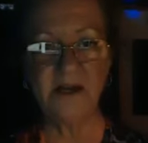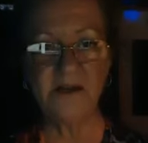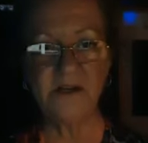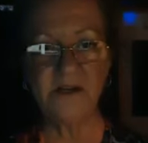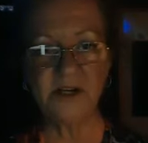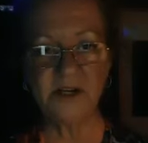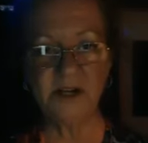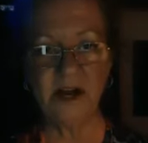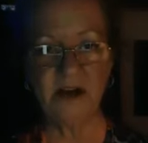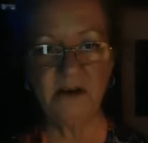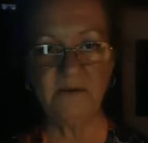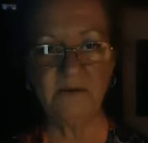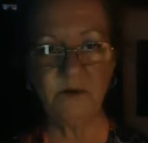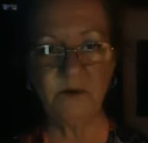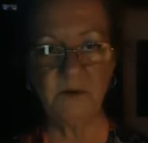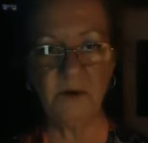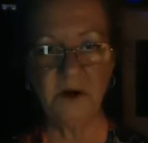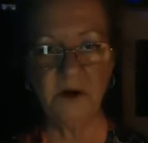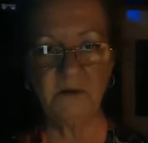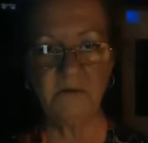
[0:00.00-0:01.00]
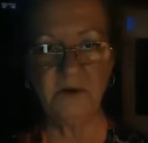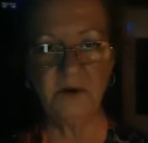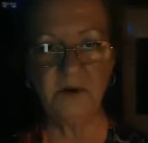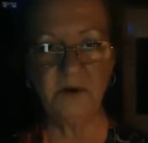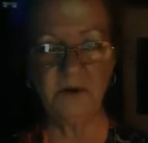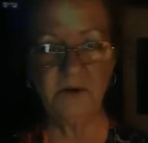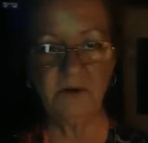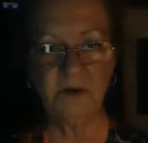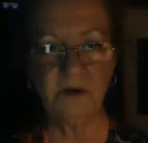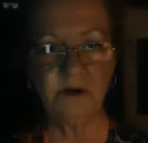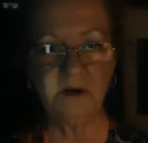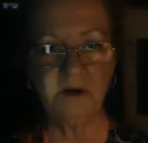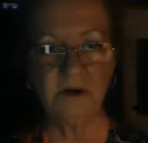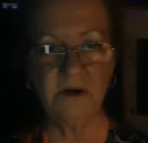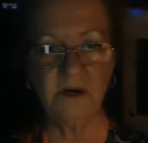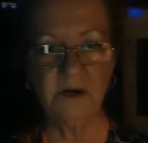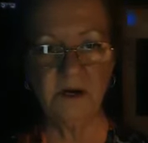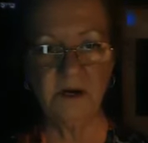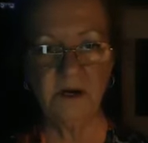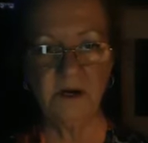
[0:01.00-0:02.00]
and every one of you
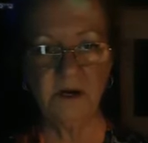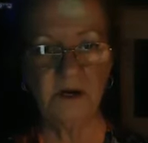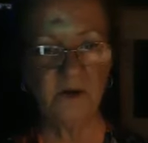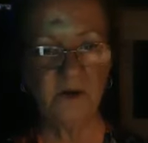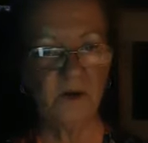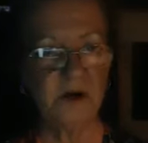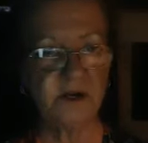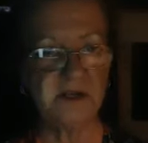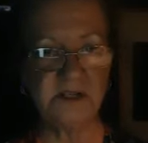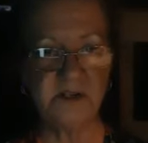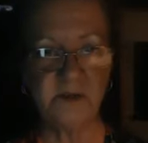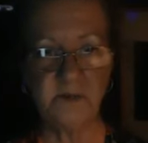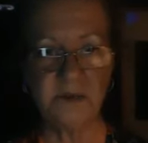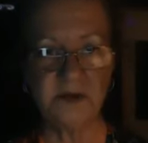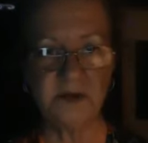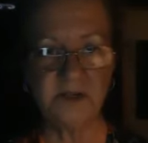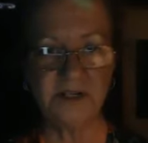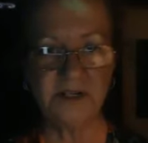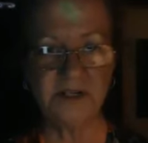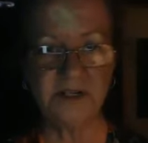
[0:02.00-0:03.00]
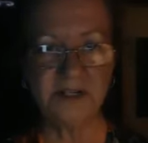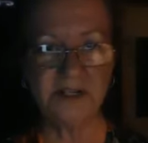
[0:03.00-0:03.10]
across dimensions and